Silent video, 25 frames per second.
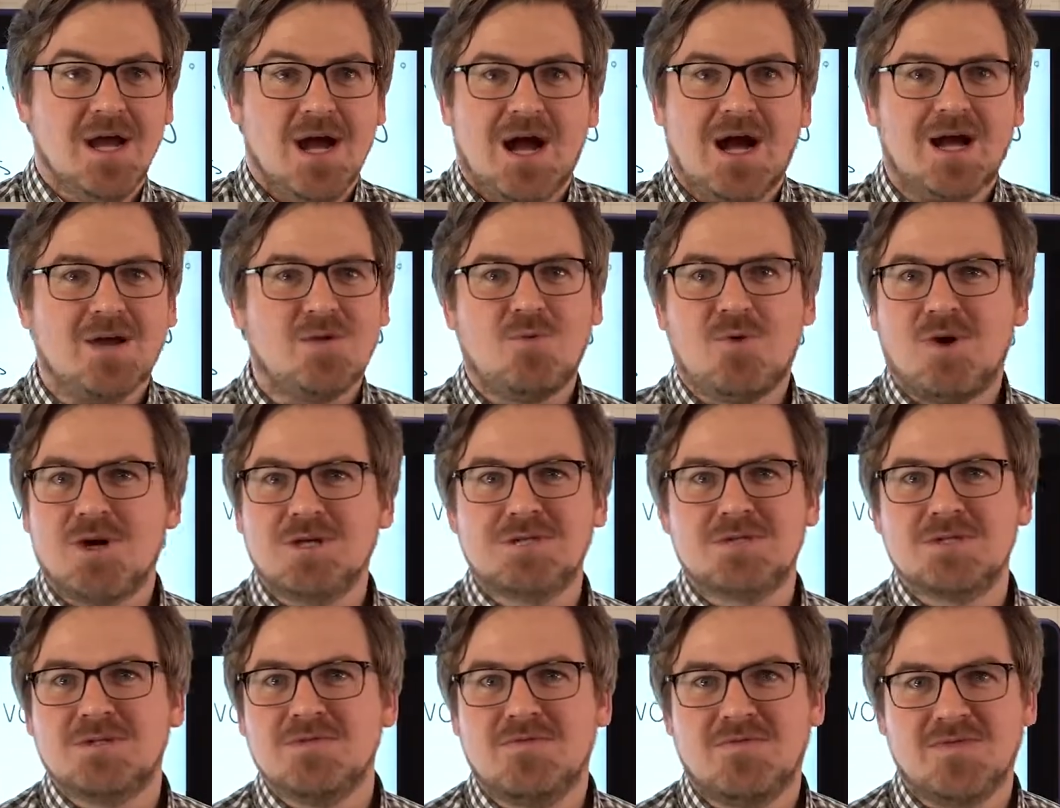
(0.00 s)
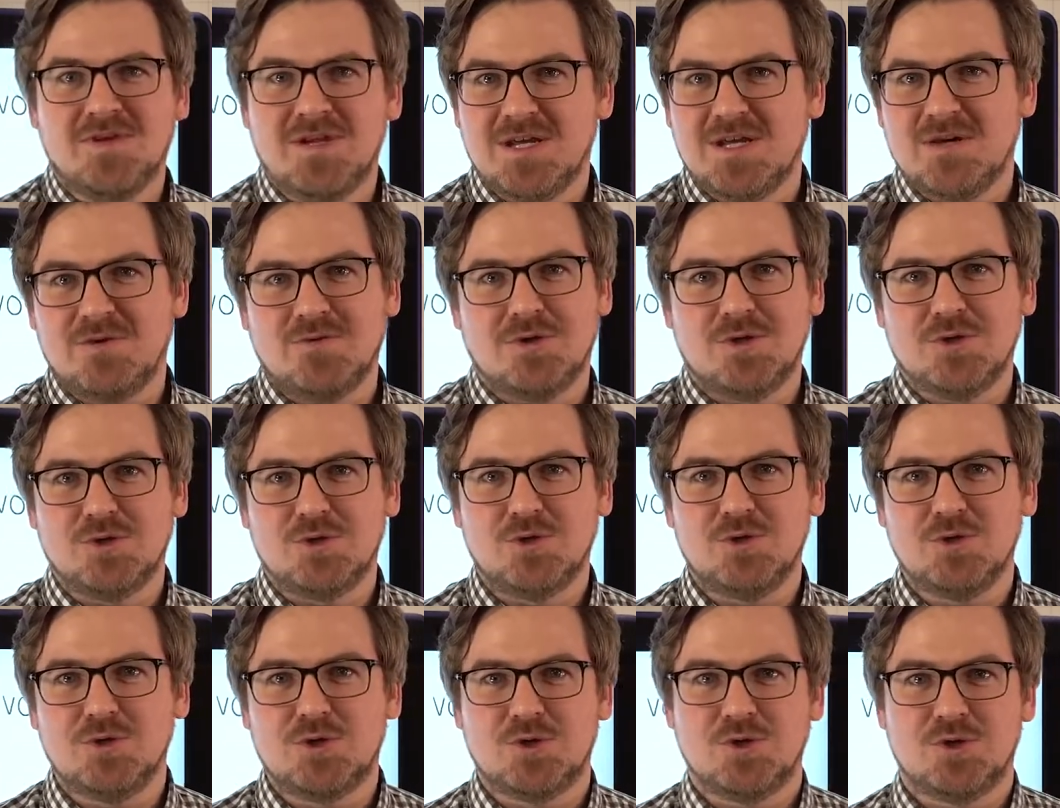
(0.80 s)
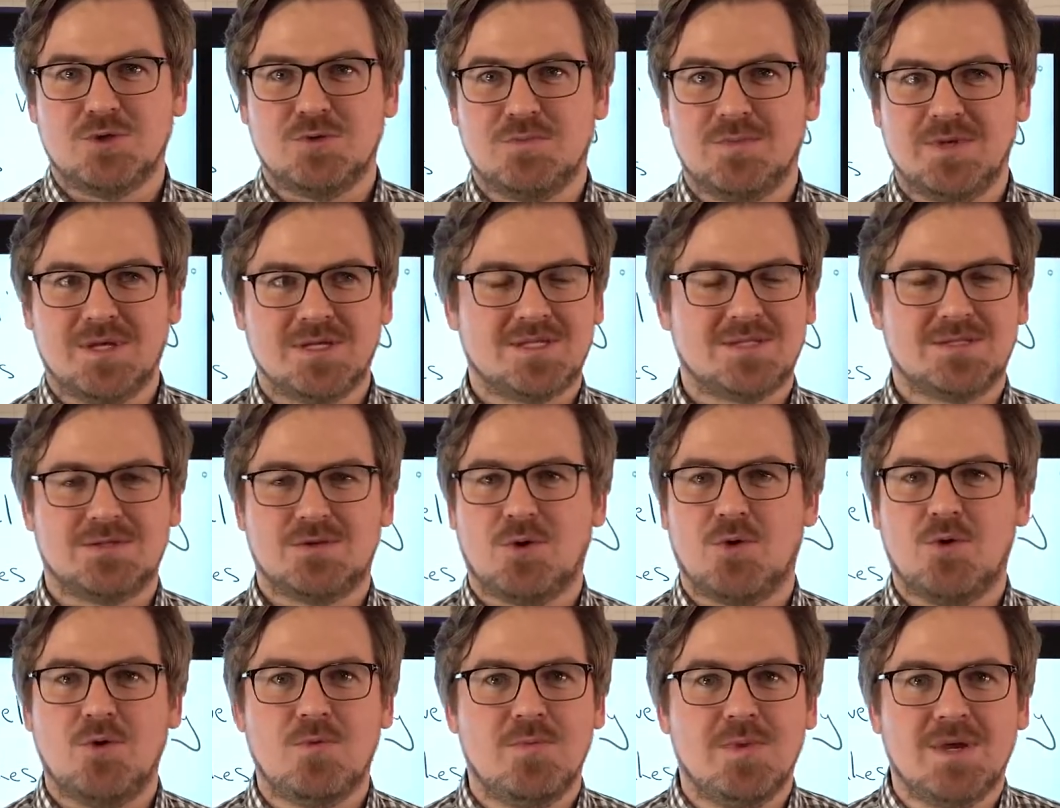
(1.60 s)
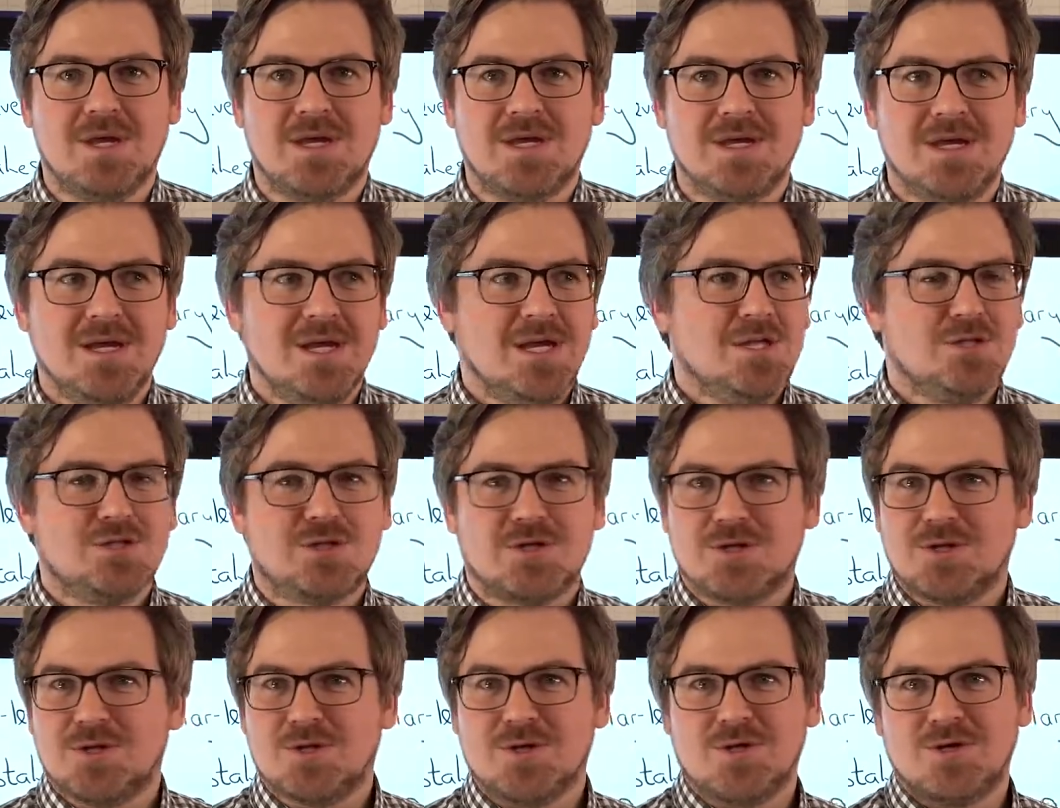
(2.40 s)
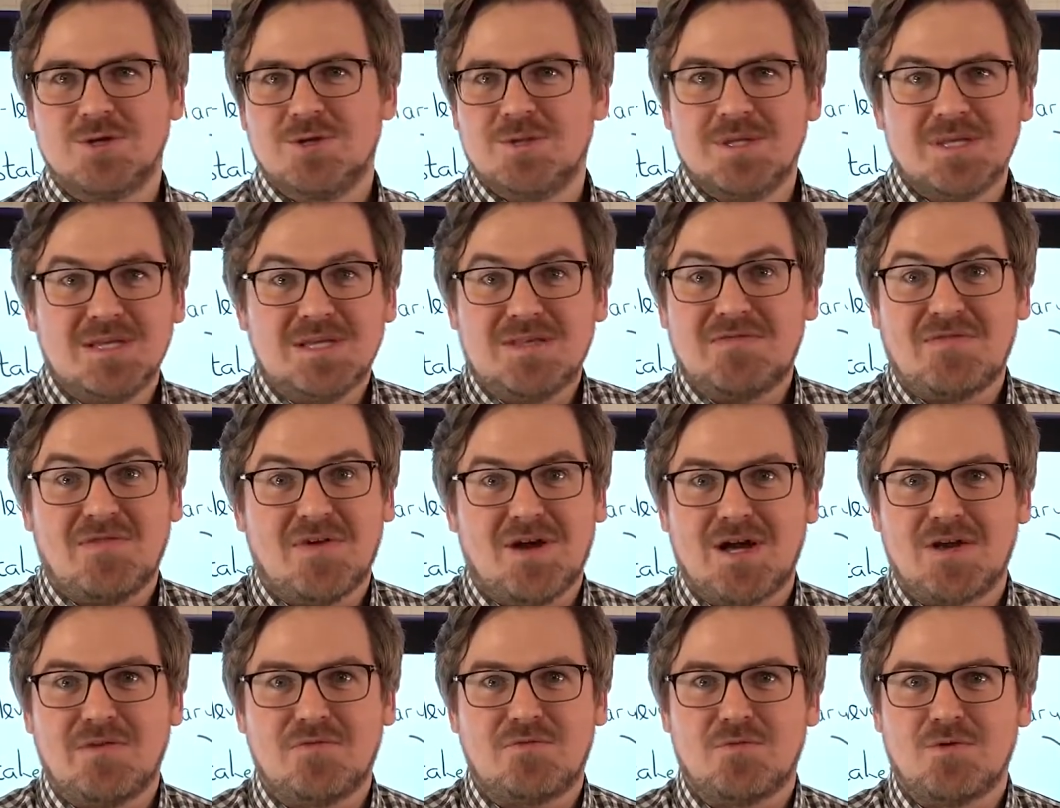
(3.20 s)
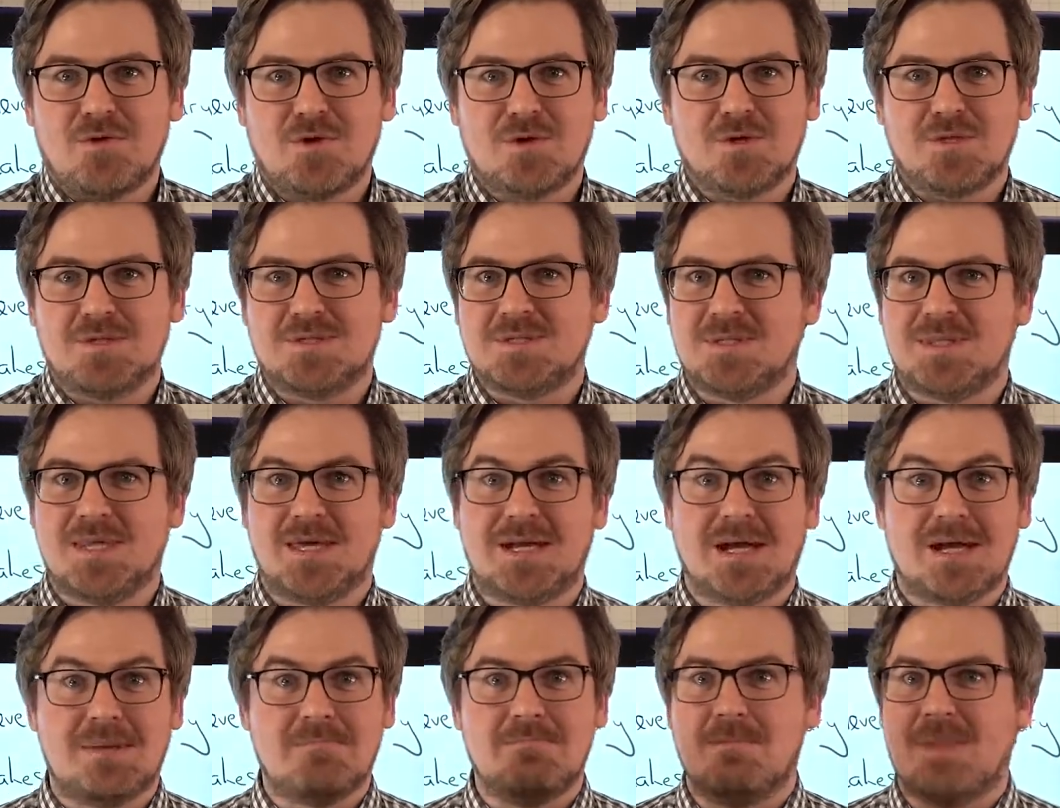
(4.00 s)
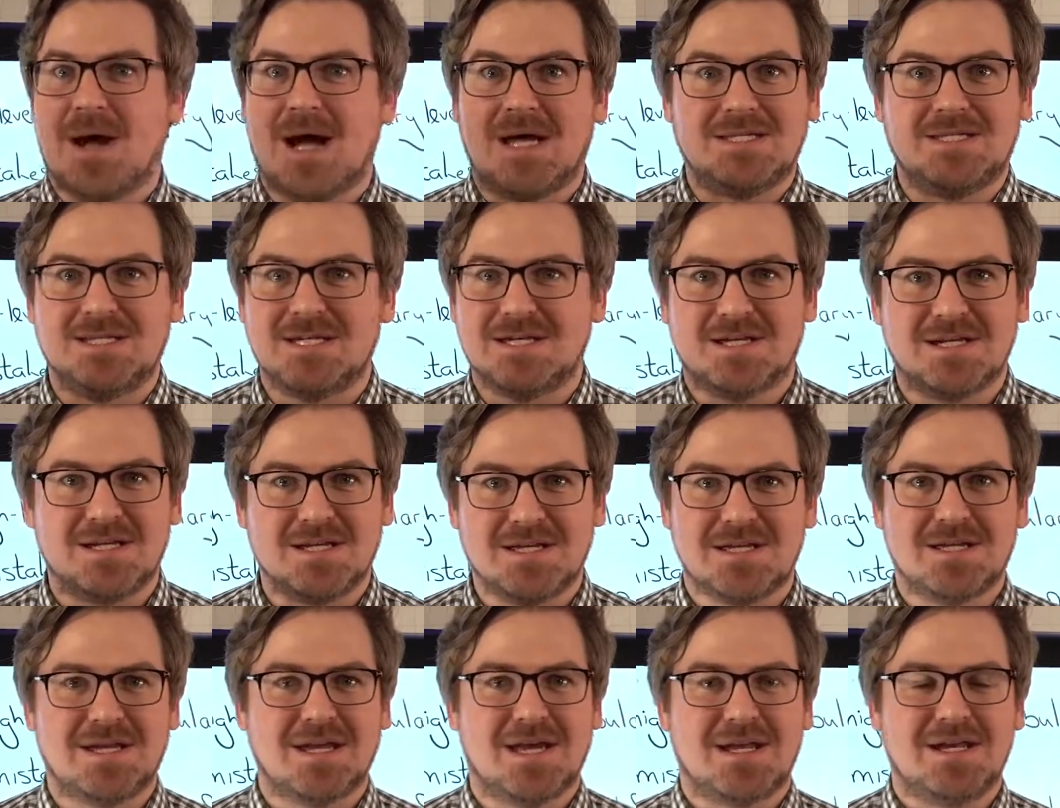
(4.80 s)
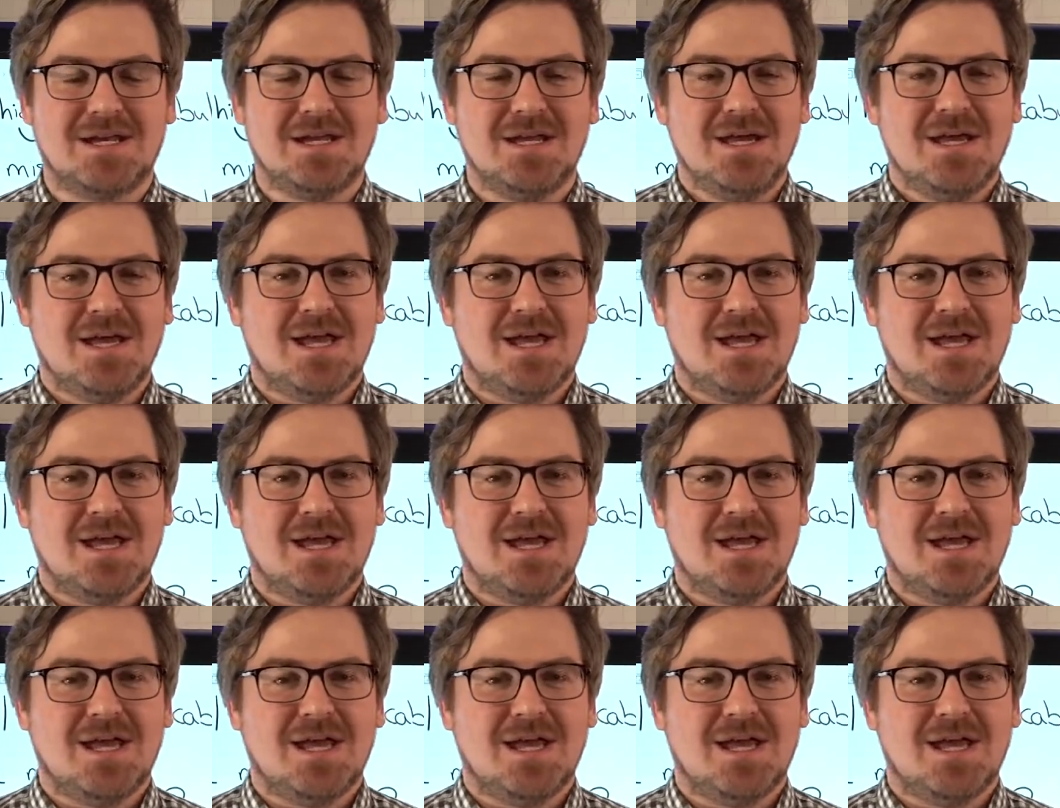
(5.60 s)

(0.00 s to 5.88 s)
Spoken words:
I watched a video on YouTube that told me to learn these 5 words and then I'd magically get